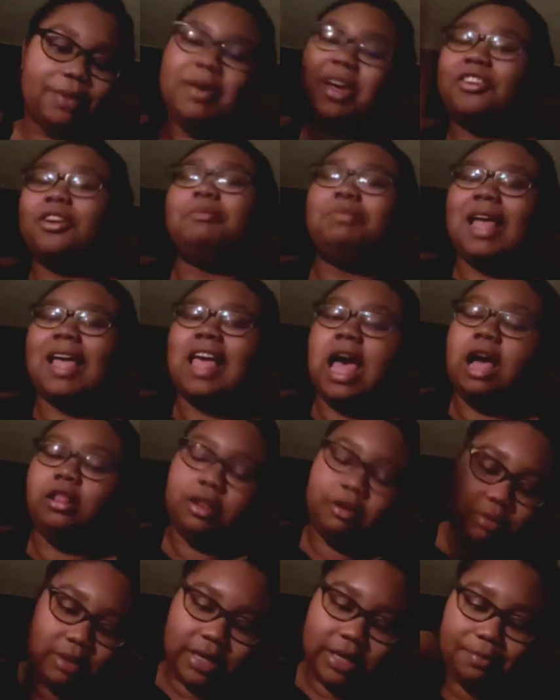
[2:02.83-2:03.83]
The Mother of Black
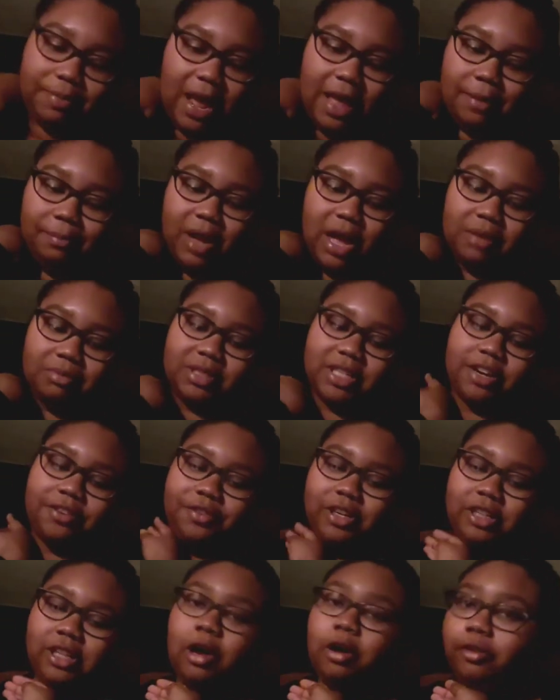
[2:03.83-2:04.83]
Hollywood by
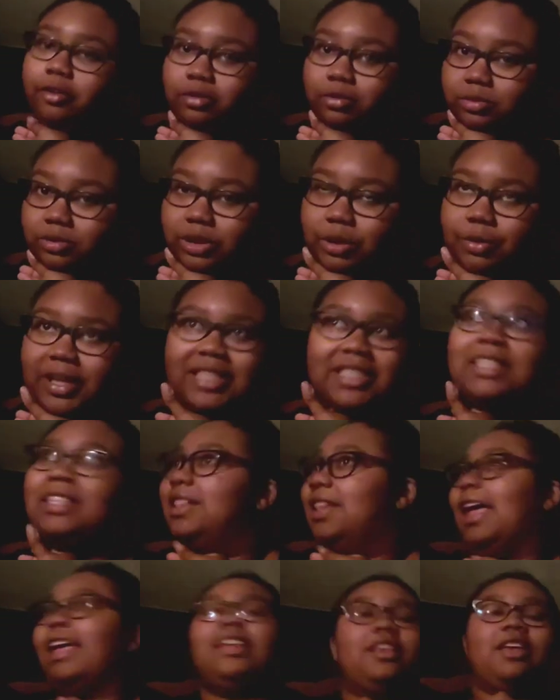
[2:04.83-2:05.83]
Jennifer Lewis.
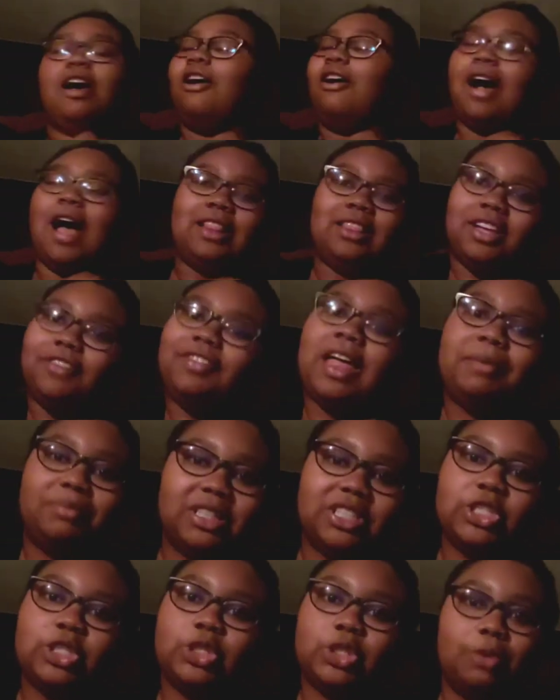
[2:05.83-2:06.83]
Like, y'all, I love that
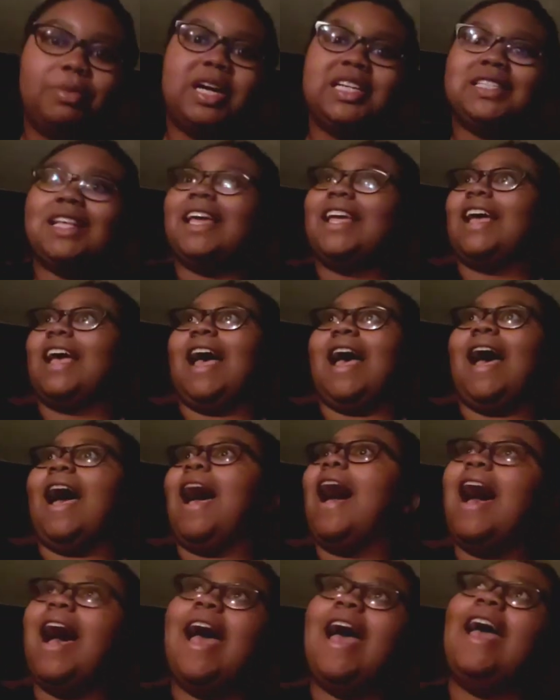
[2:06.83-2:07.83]
book so much. Like,
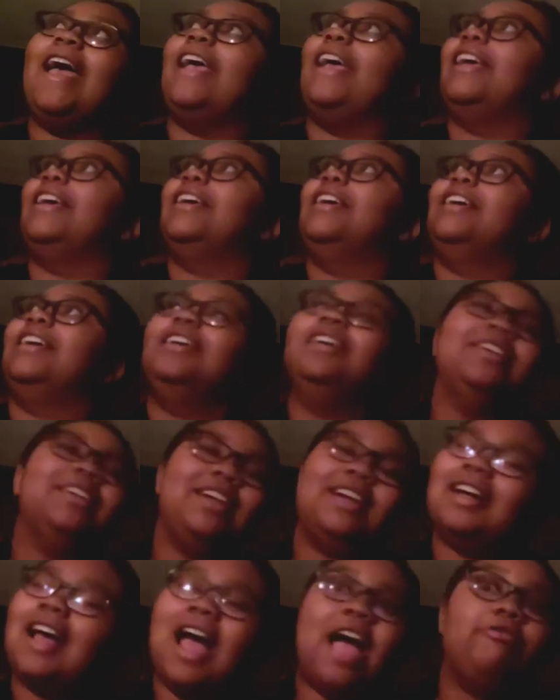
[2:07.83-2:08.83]
I
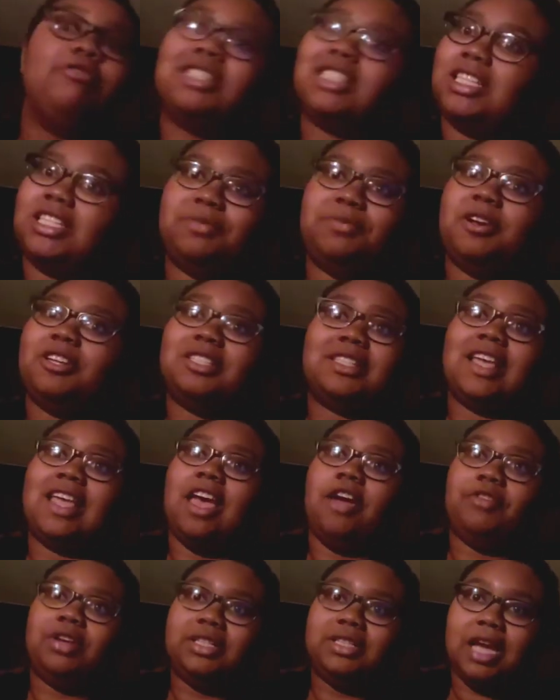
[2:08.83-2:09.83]
was
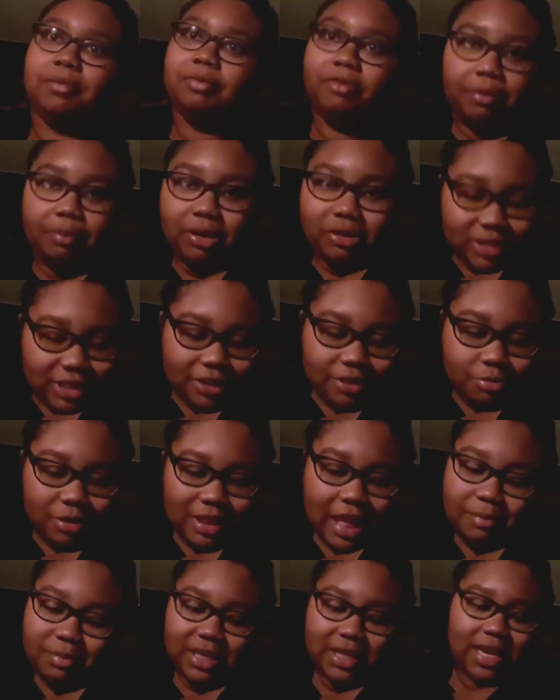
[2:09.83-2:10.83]
experiencing every type of emotion
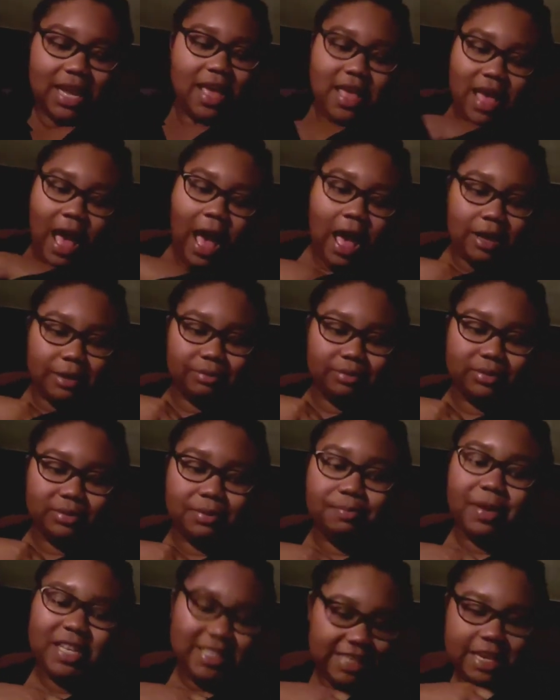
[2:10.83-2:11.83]
with that book.
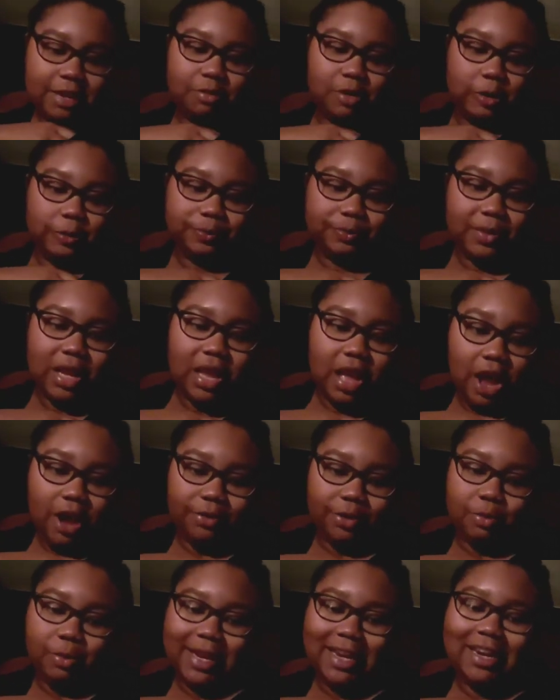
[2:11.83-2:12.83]
Best sequel.
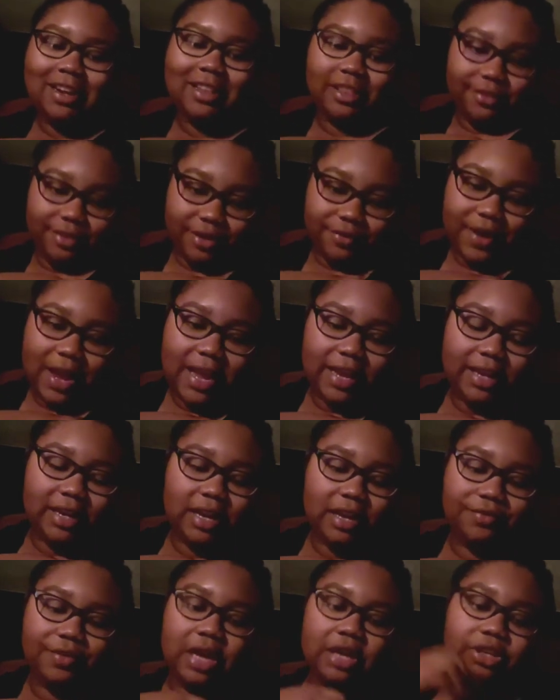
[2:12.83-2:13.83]
Oh, The Wicked and the
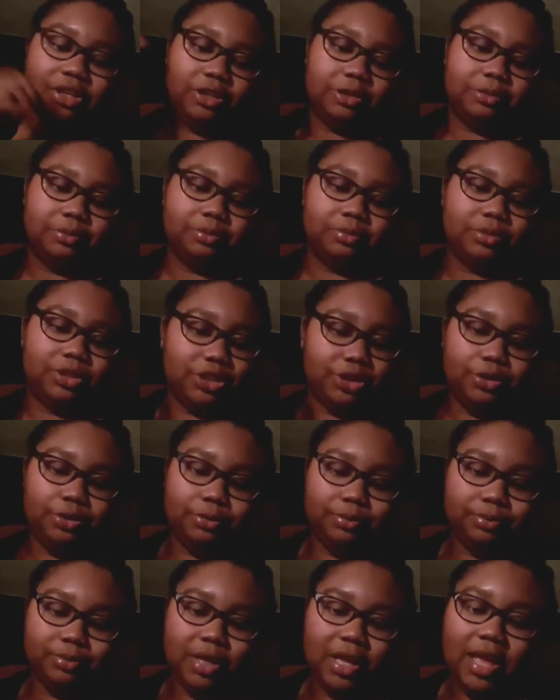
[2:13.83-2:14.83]
Divine, Volume
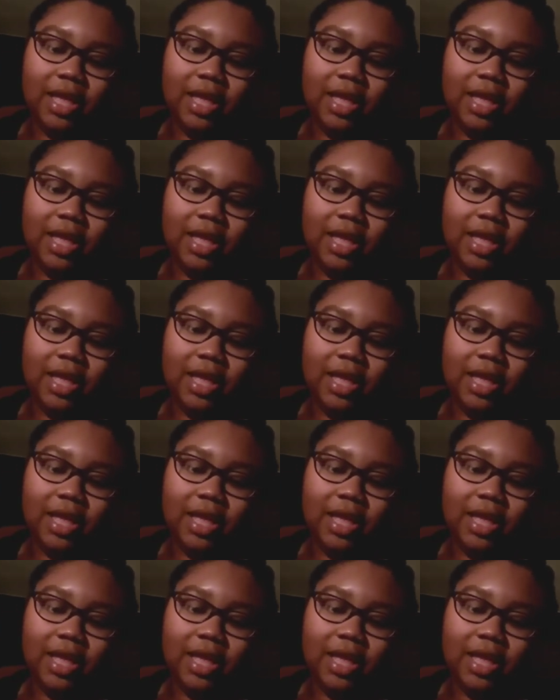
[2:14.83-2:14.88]
2.